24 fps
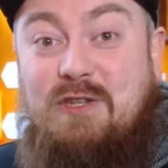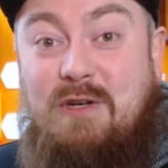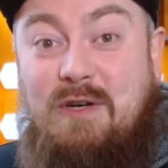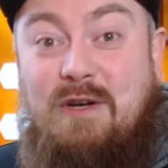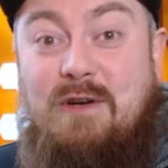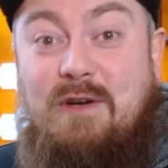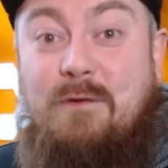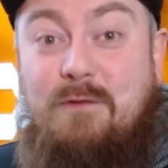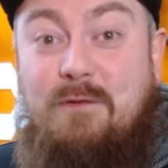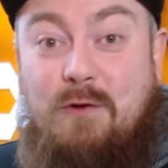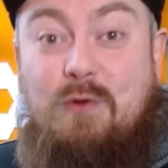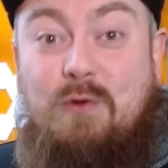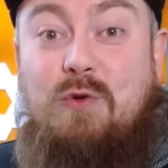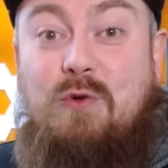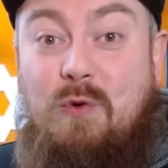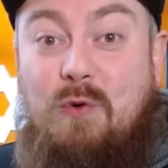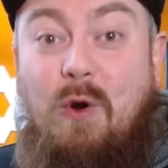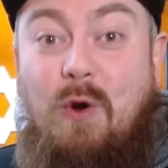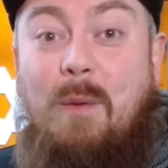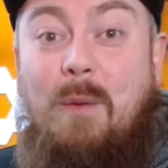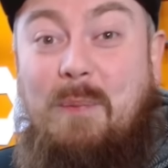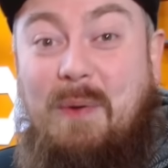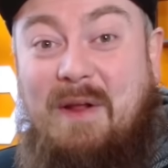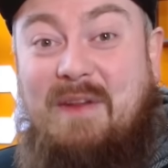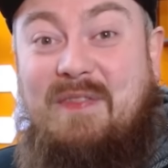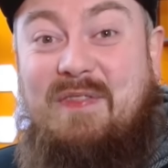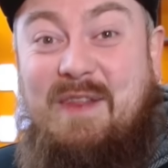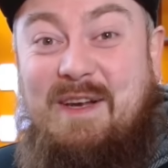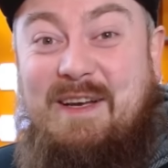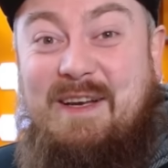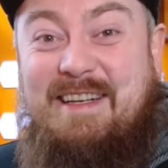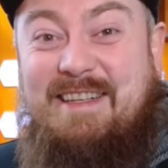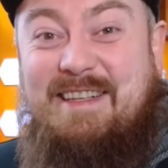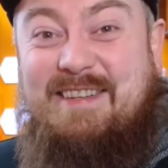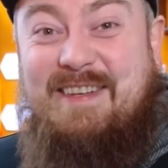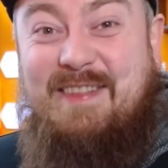And if you do not bend the
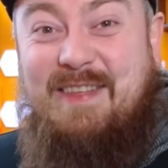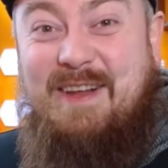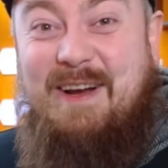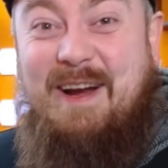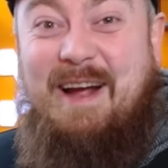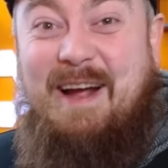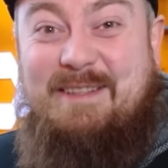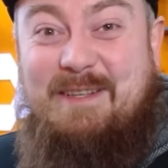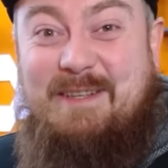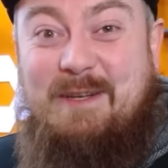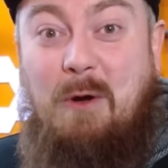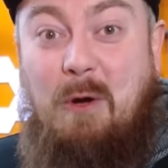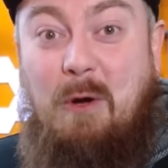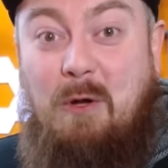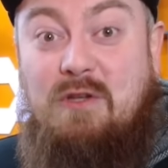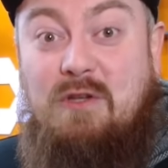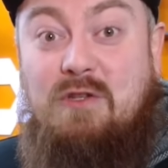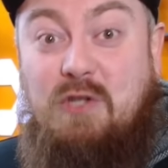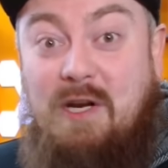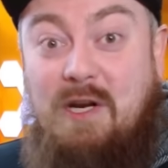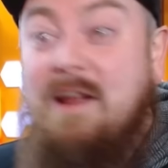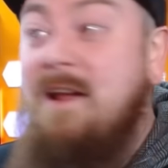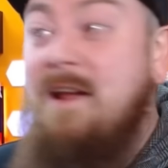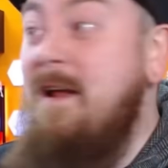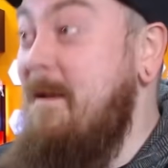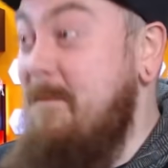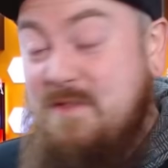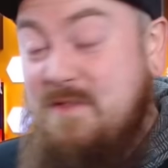knee to their ideology,